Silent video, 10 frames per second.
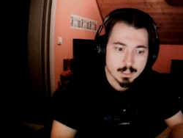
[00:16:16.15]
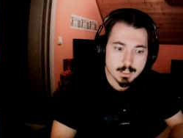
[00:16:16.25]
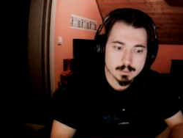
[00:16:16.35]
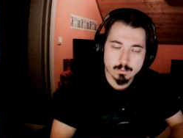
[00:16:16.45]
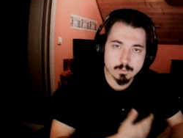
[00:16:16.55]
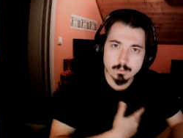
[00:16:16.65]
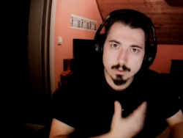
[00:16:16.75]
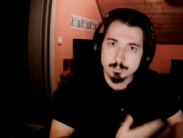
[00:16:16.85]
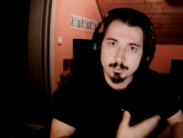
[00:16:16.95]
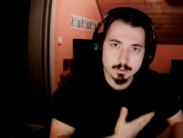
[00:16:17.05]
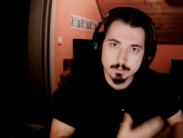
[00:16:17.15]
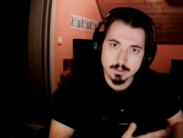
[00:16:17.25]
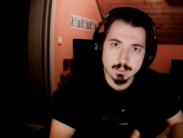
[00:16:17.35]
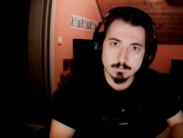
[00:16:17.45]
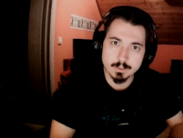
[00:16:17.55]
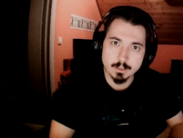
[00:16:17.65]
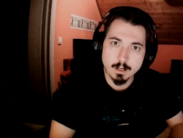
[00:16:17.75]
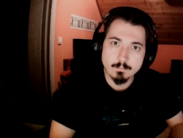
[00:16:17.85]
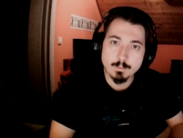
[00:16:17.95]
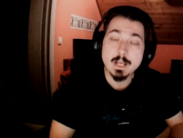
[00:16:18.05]
It's horrible to deal with the
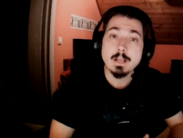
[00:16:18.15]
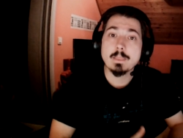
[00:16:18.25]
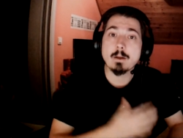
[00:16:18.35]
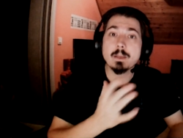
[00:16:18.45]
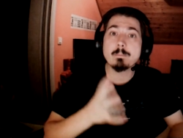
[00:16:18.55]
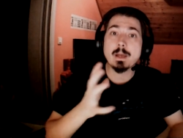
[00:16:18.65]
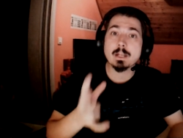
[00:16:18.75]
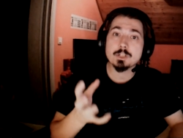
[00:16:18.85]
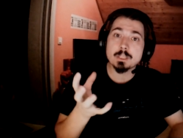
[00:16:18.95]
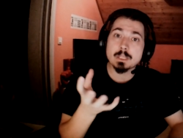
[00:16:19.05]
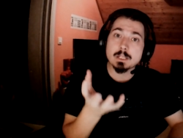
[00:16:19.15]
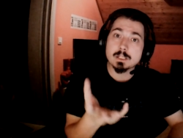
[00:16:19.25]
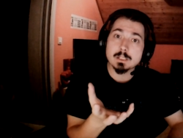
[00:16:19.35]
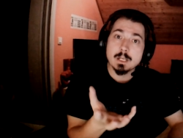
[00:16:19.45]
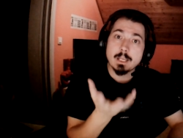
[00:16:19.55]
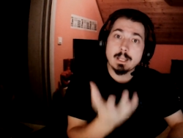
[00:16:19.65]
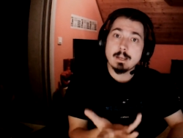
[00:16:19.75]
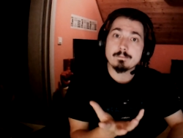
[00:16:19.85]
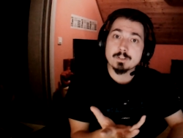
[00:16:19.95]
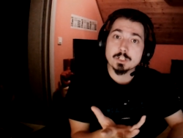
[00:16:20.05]
government. Now imagine this
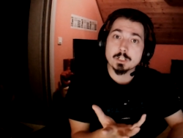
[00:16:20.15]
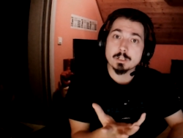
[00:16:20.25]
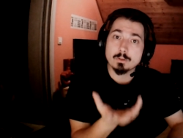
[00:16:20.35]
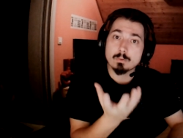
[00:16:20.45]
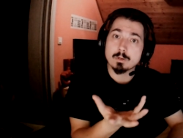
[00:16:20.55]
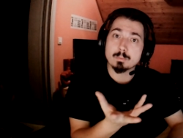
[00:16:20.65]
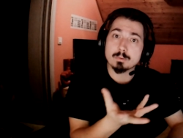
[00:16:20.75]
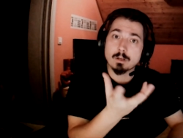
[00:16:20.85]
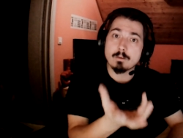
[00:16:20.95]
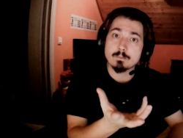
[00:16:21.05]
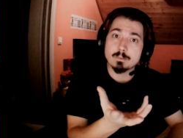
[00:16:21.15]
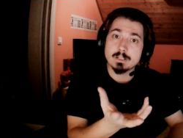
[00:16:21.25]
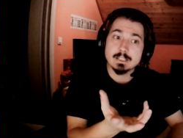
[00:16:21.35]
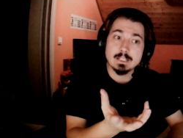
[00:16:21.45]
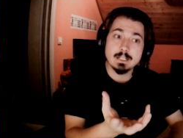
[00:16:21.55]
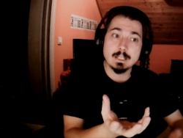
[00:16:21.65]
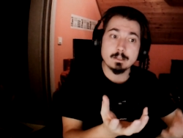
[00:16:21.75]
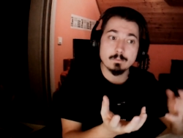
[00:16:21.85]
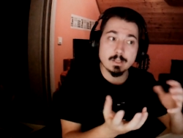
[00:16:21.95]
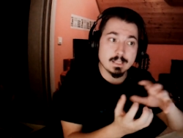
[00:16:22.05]
inefficient, horrible government dealing
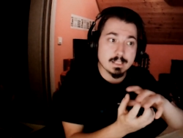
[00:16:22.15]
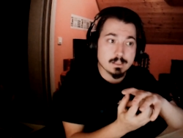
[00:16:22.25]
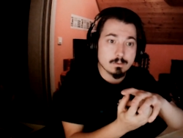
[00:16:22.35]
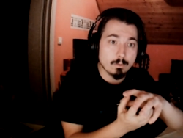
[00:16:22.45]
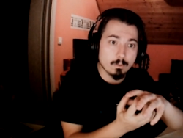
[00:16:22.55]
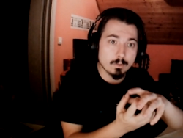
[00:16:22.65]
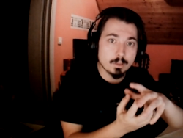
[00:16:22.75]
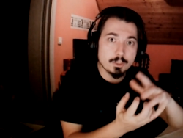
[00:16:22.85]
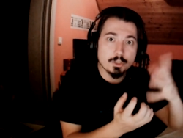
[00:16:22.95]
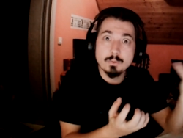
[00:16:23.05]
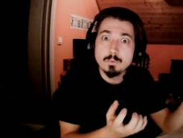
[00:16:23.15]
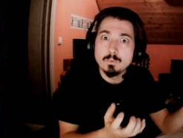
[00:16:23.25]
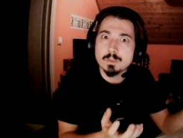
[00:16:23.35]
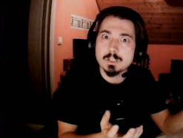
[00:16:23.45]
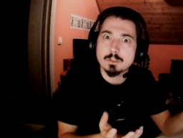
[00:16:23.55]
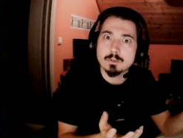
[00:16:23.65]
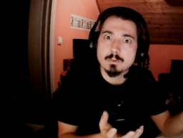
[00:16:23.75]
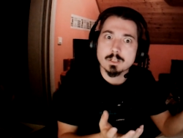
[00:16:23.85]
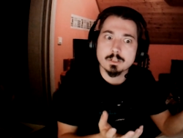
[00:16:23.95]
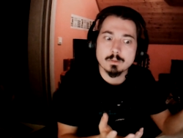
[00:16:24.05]
with this whole new
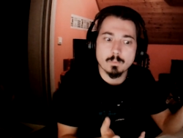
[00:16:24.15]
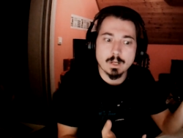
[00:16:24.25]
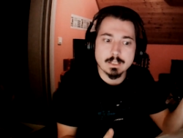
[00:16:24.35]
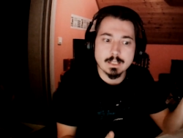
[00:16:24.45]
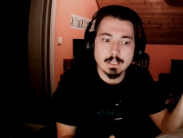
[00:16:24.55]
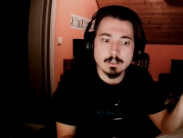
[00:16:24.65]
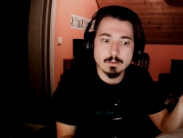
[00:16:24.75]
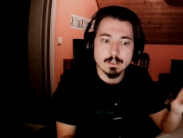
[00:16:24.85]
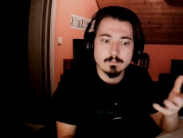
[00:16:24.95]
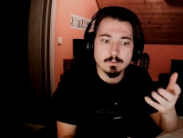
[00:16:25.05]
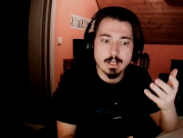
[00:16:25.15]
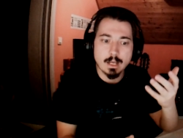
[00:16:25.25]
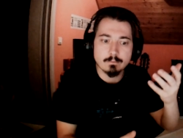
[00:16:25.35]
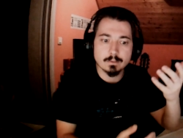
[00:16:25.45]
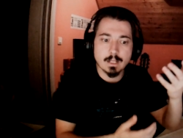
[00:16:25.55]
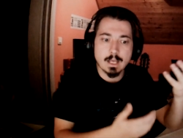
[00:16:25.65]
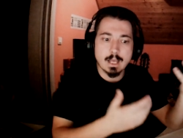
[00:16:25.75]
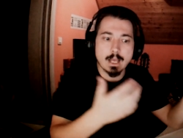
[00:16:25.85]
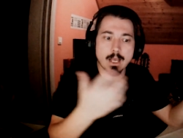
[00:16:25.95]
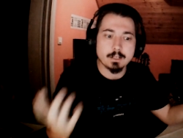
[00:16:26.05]
situation where they don't even have an
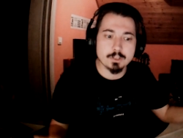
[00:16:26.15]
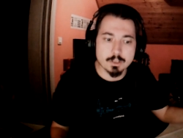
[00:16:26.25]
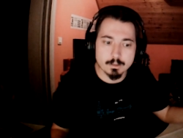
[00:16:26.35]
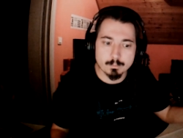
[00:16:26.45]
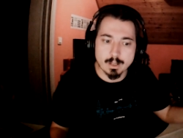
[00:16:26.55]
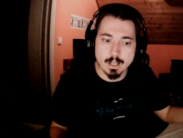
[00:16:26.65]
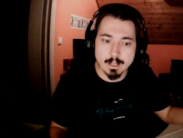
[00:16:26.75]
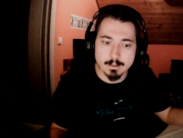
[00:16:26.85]
action plan.